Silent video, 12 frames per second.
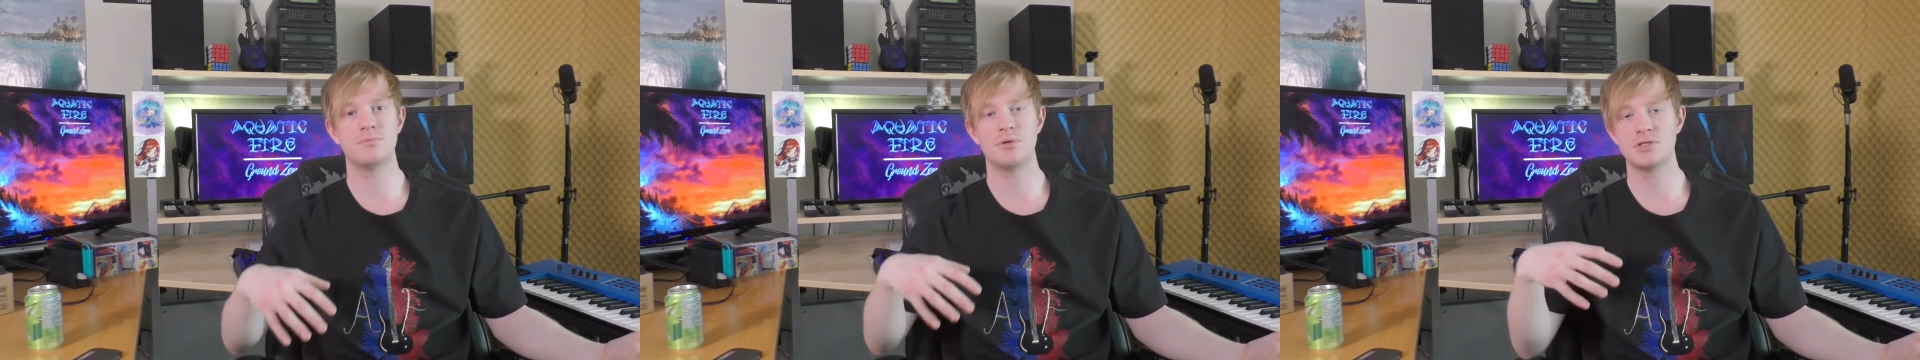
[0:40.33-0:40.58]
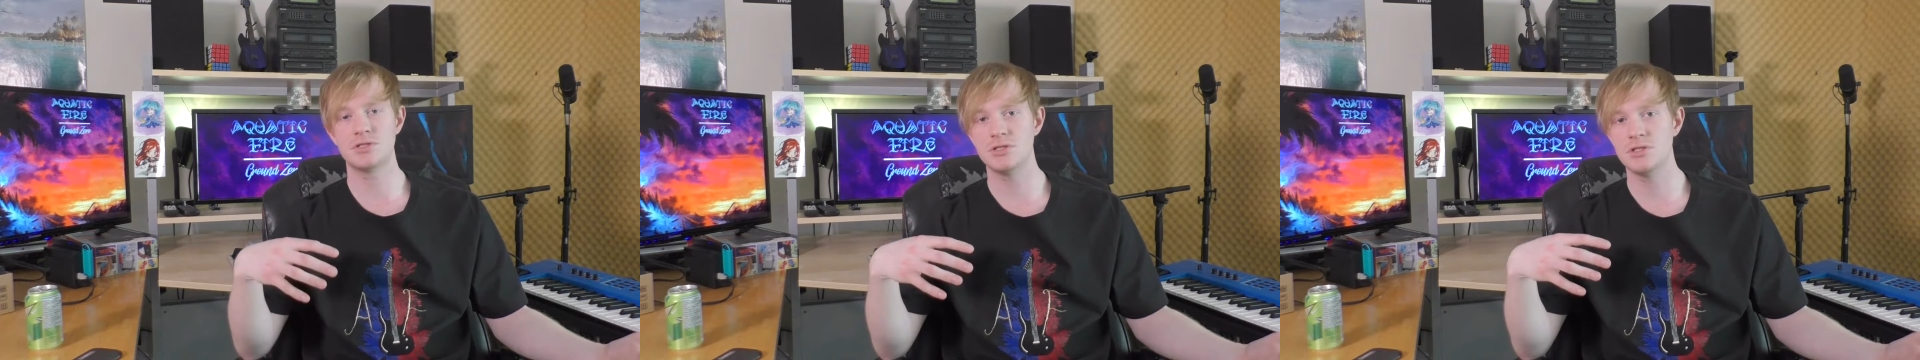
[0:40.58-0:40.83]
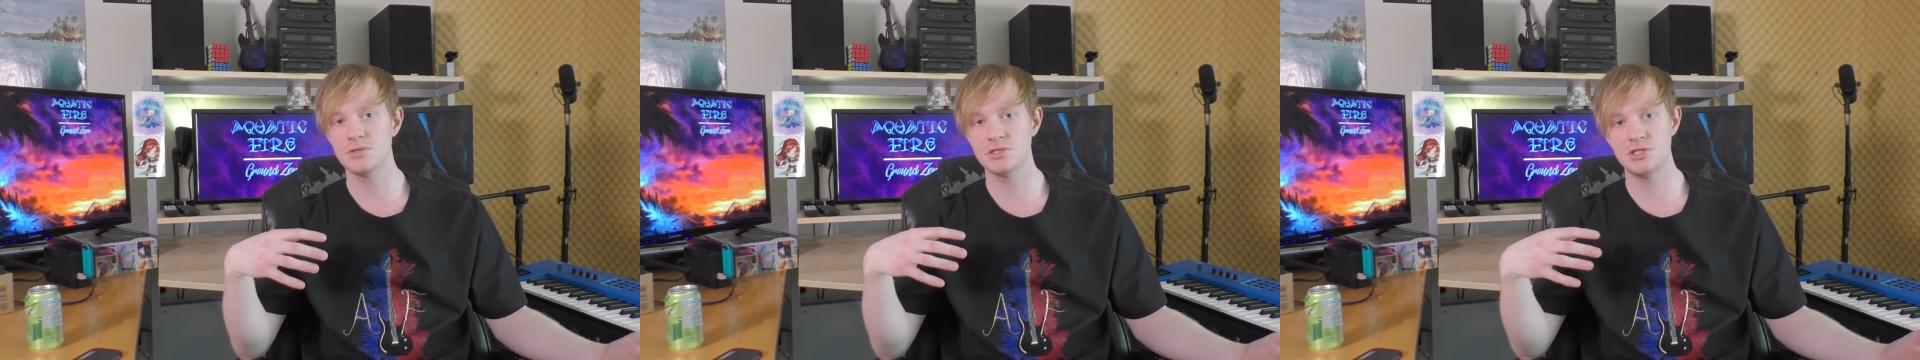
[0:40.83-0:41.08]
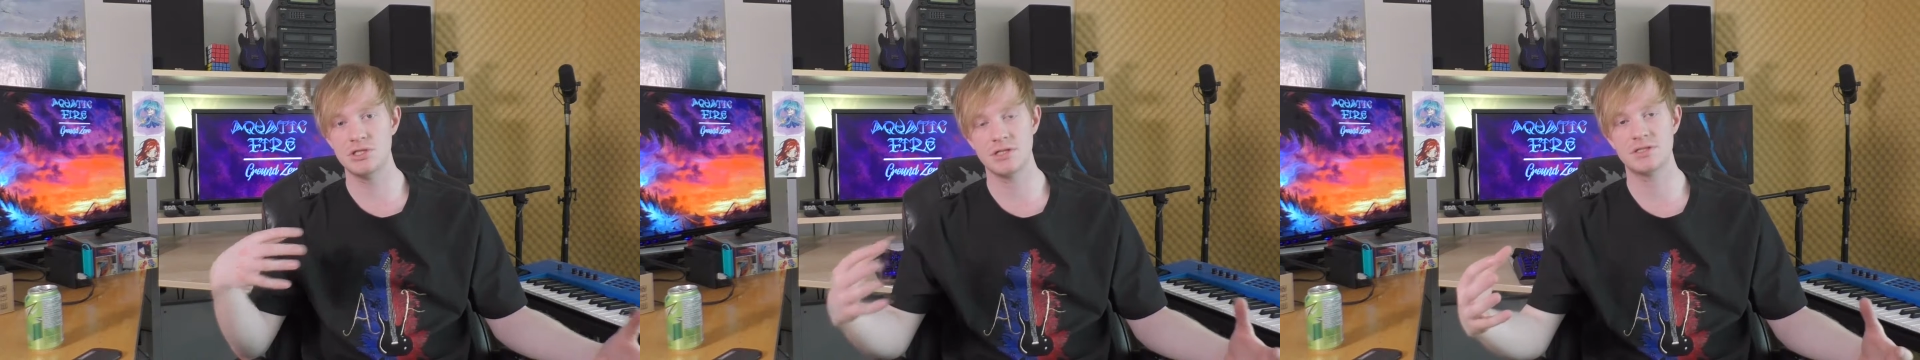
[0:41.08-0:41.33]
Person two
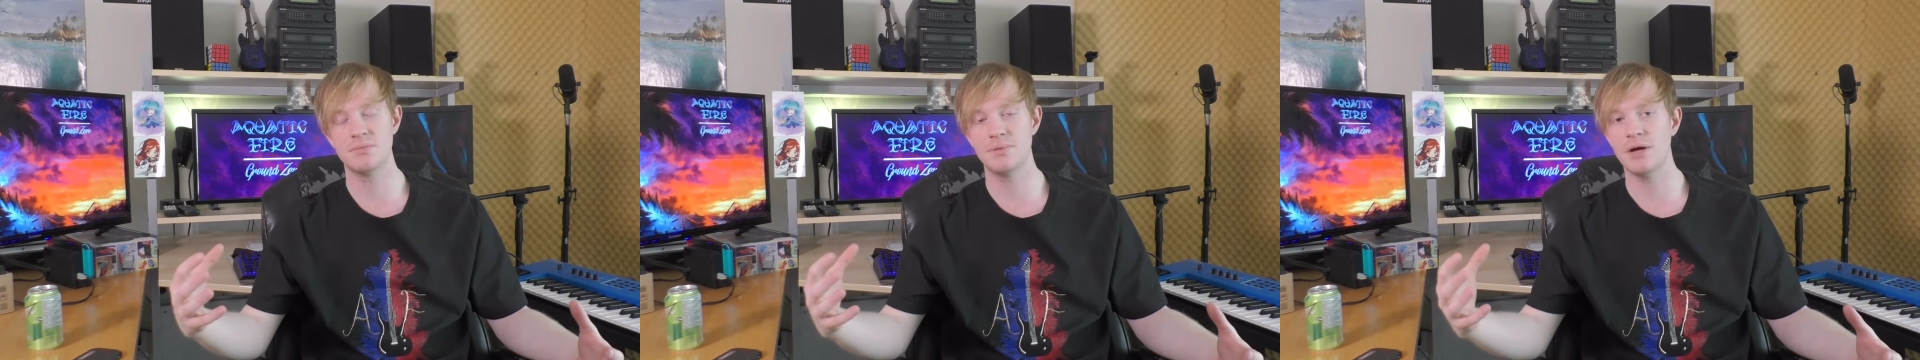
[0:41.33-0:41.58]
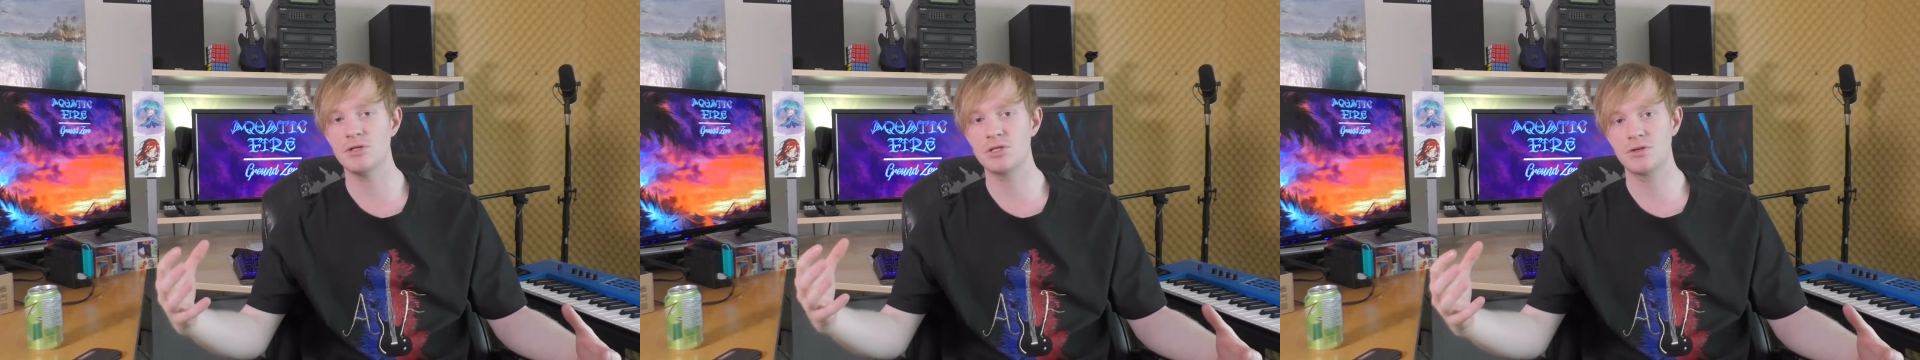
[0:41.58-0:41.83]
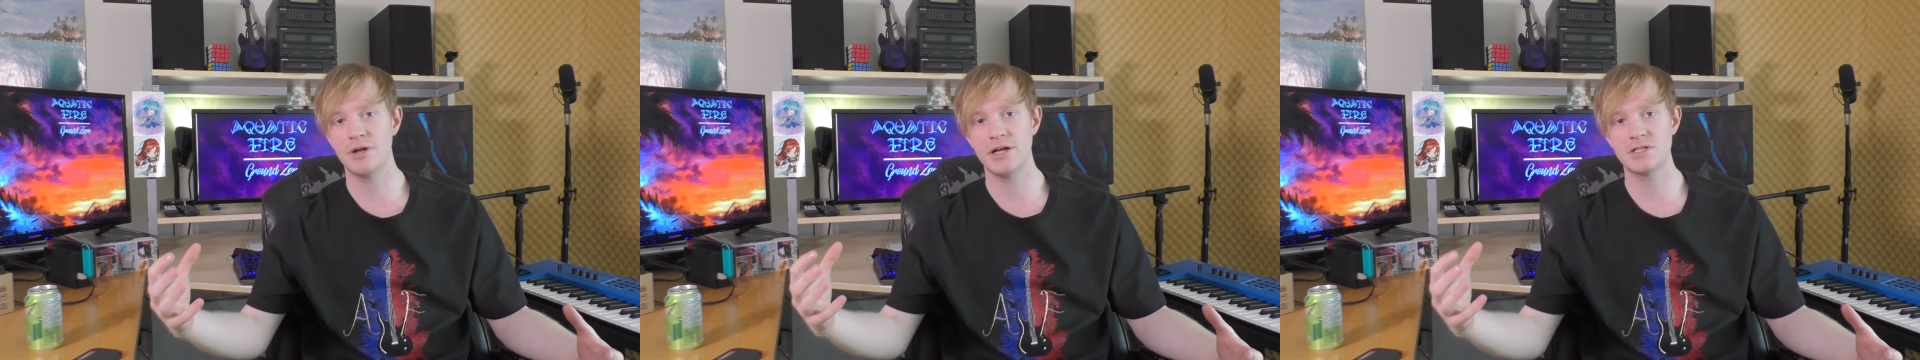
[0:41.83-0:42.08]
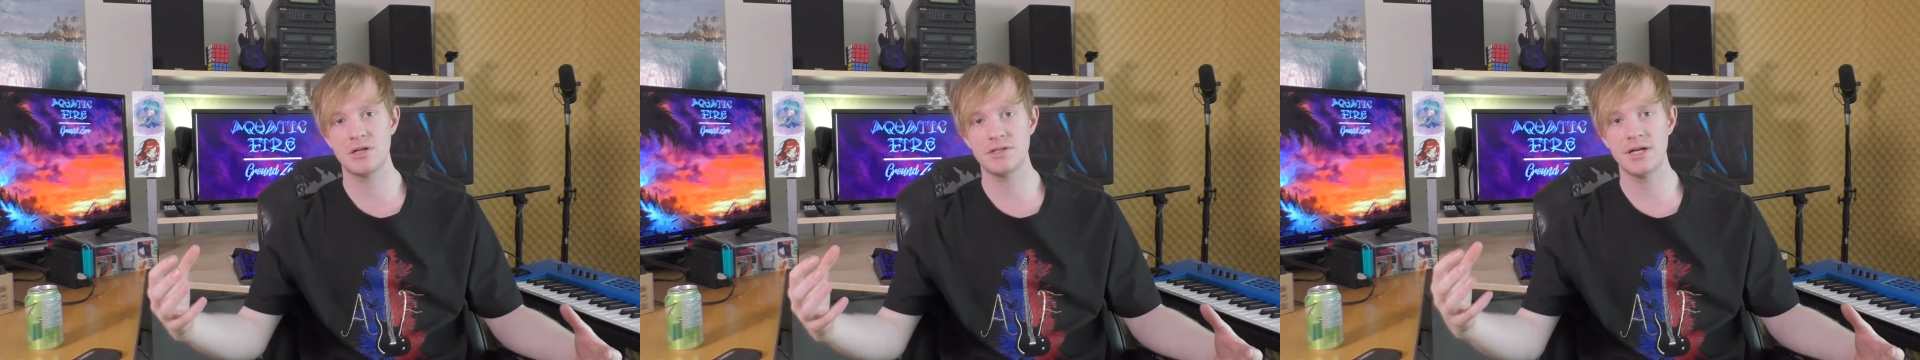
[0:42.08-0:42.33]
is just about to
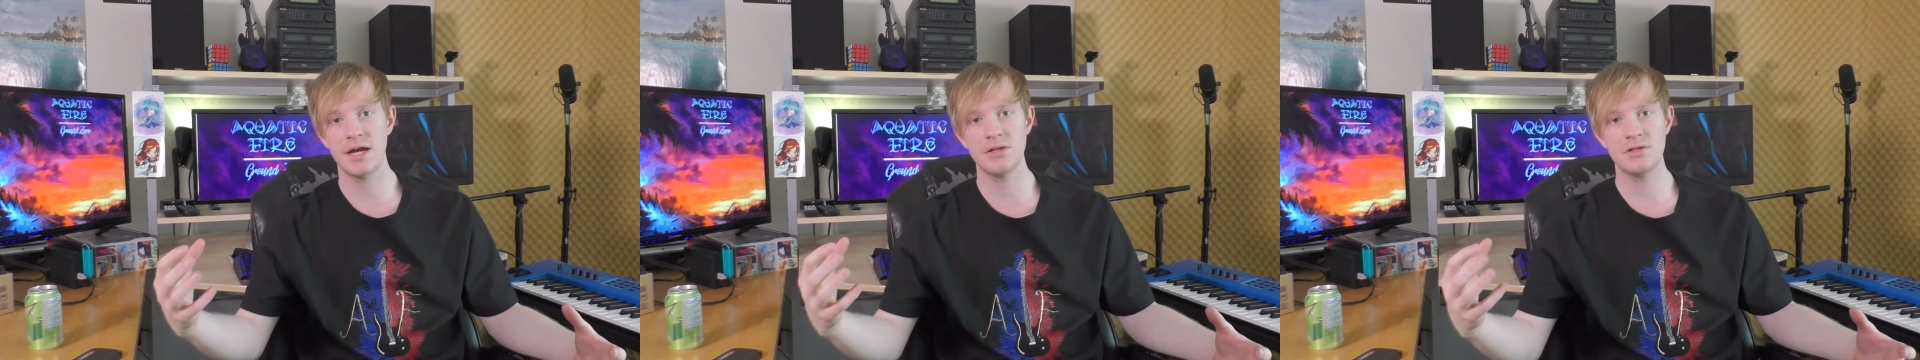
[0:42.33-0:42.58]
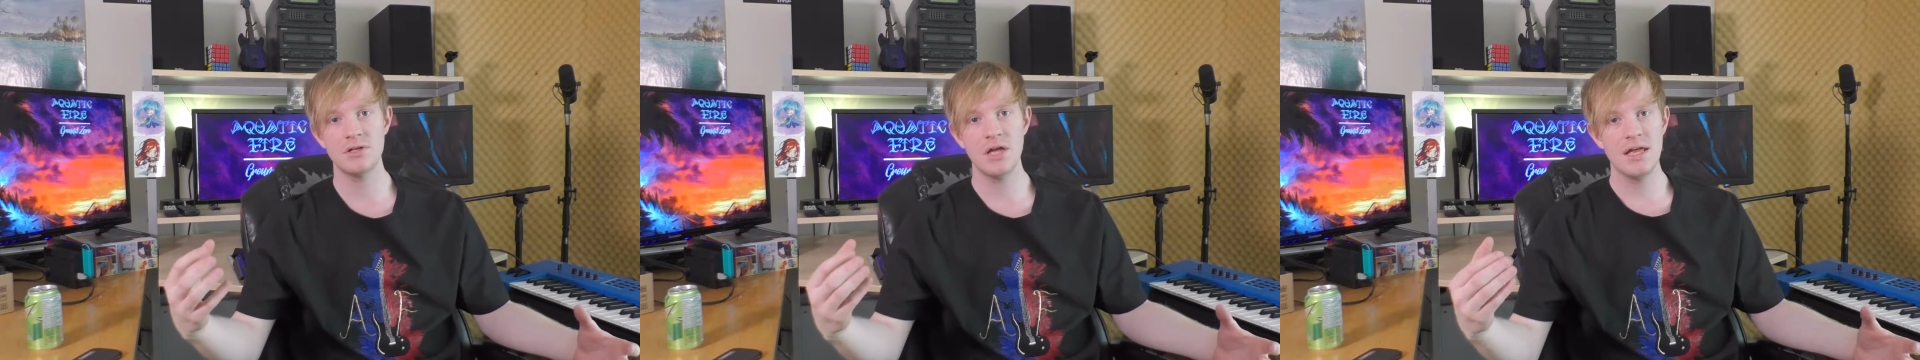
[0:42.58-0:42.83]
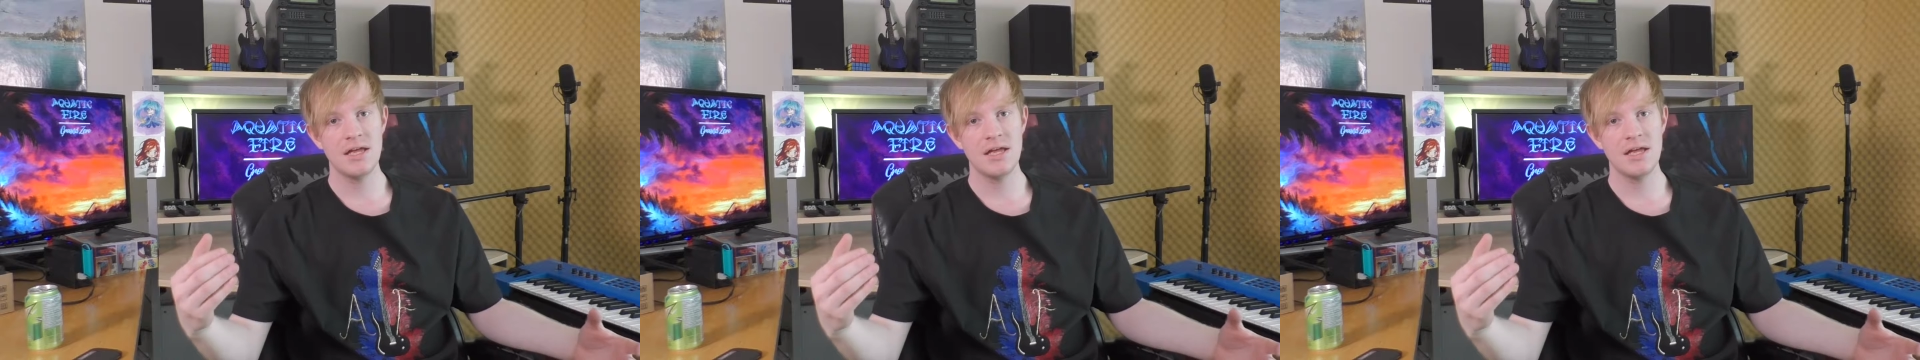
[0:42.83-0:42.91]
crash on the island,